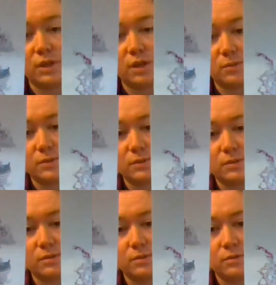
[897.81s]
Cups.
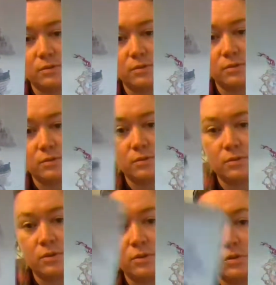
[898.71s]

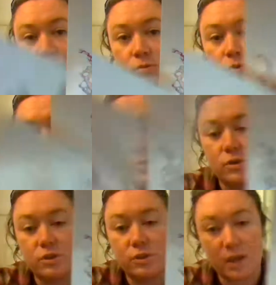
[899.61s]
Go
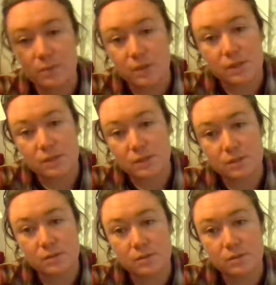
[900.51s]
towards your happiness.